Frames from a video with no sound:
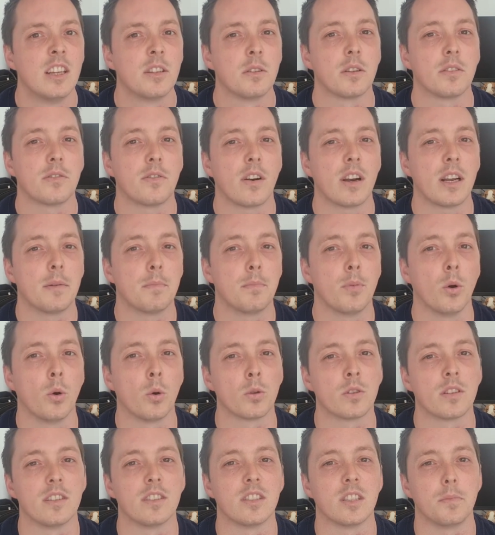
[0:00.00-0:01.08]
It's very
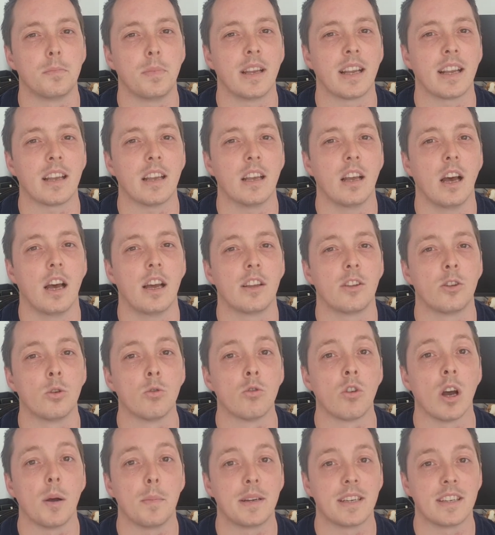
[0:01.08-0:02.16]
important to pick your
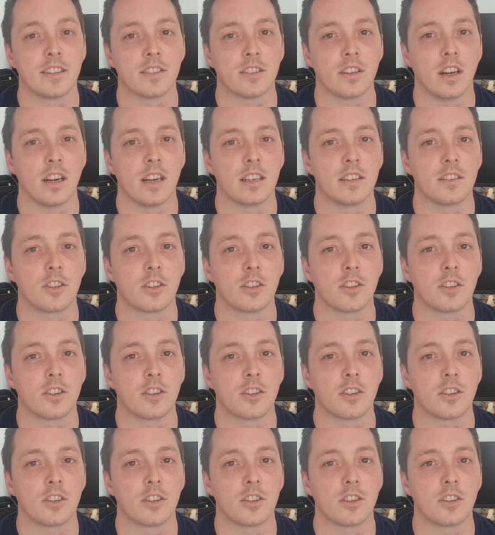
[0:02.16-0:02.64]
army design